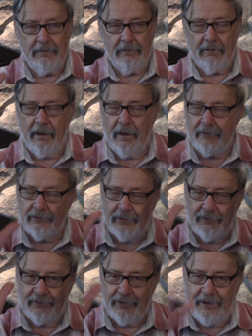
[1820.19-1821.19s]
oh, I
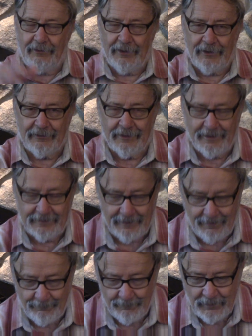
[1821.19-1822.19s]
shouldn't say things like
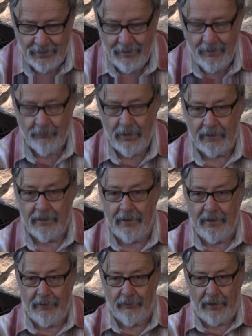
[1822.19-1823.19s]
that. But at
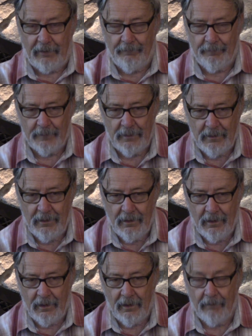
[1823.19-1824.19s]
any rate,
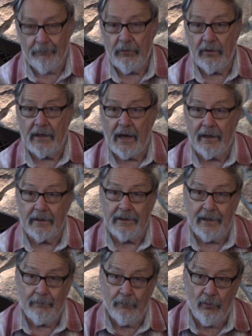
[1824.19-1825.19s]
you gotta
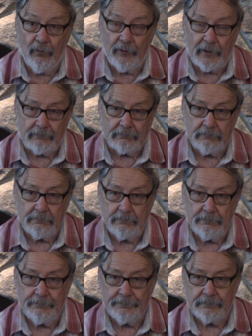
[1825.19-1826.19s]
keep moving
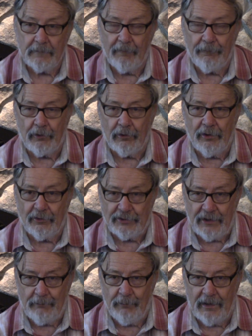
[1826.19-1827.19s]
if you're gonna
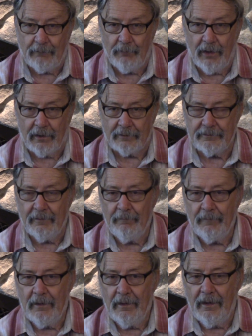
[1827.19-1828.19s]
see big bucks.
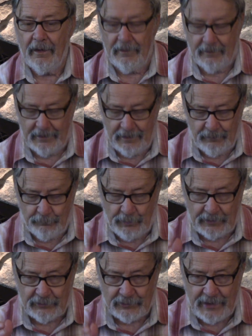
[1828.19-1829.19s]
And you gotta
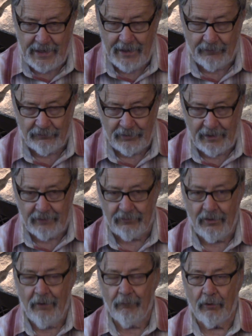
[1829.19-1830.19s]
pick stand sites
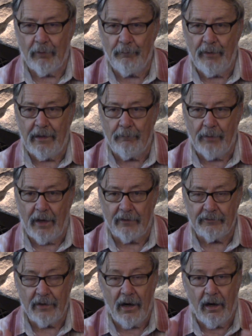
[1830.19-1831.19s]
where big
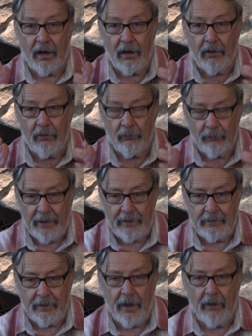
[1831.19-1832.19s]
bucks are
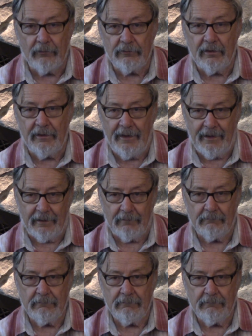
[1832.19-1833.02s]
right now, today.